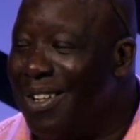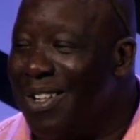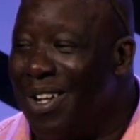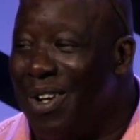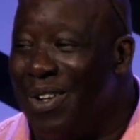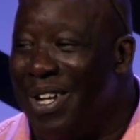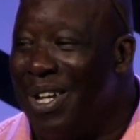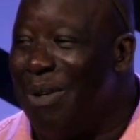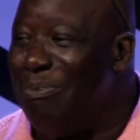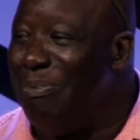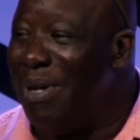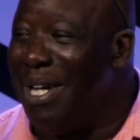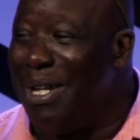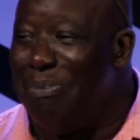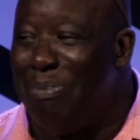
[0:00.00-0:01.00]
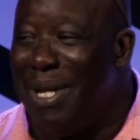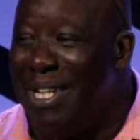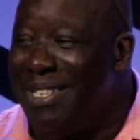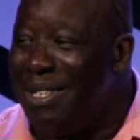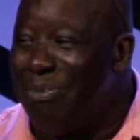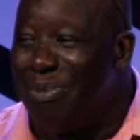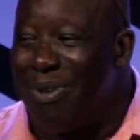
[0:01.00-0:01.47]
Go get a big piece
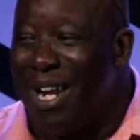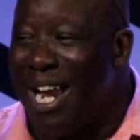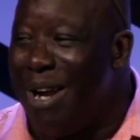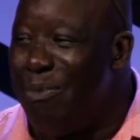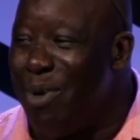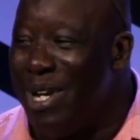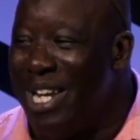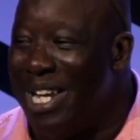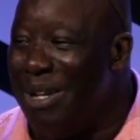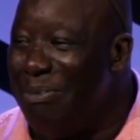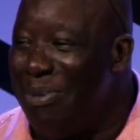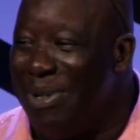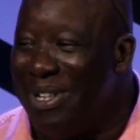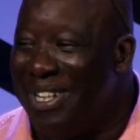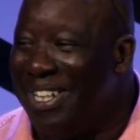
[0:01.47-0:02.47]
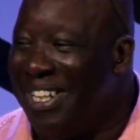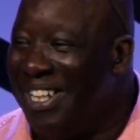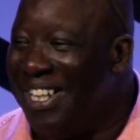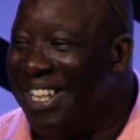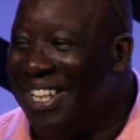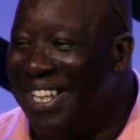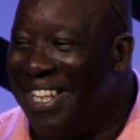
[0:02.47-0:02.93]
of prime
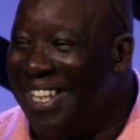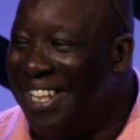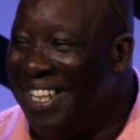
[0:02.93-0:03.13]
rib.